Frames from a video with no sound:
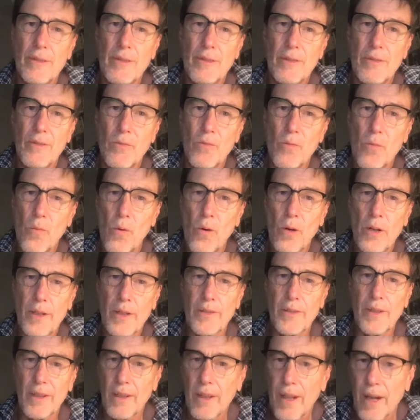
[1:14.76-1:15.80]
walk in
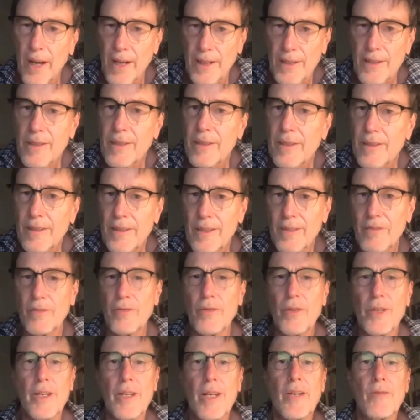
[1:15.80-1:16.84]
the light, if
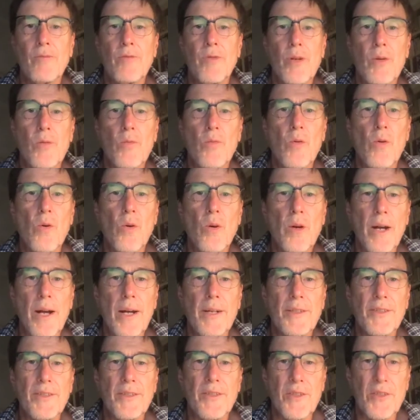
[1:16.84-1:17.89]
we walk
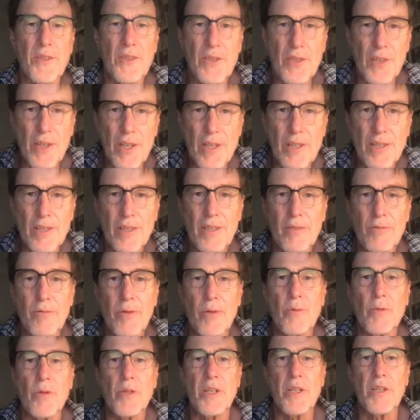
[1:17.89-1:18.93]
under deceit, if we
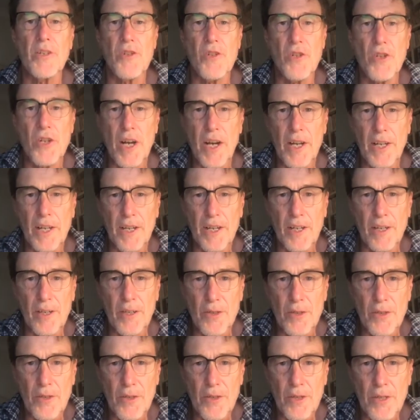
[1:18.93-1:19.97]
walk in
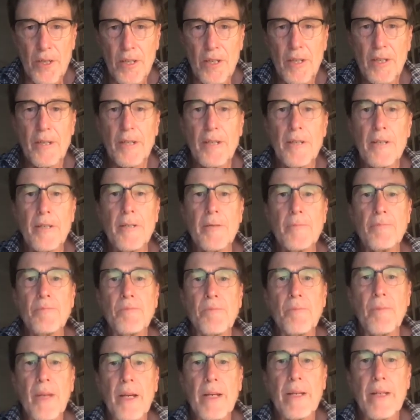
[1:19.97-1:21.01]
shadows,
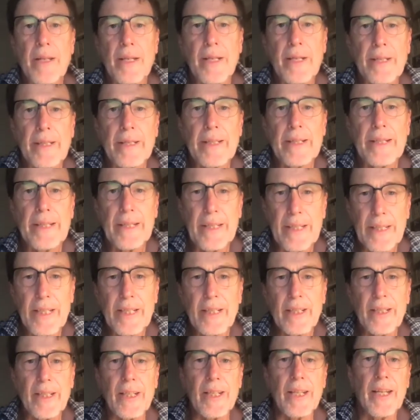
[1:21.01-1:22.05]
then
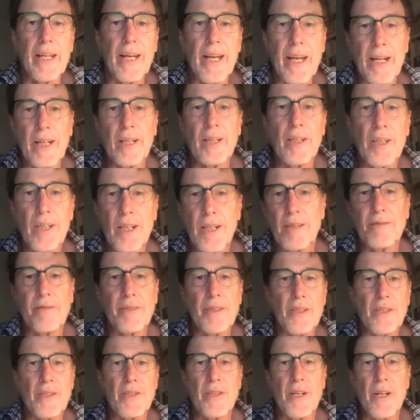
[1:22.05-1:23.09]
clearly our life
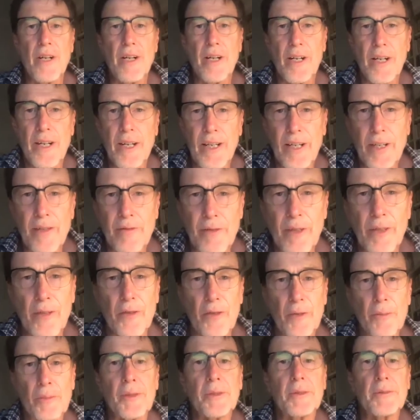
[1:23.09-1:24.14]
is highly
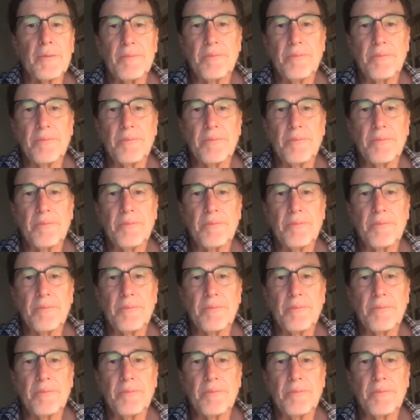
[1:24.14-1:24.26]
vulnerable.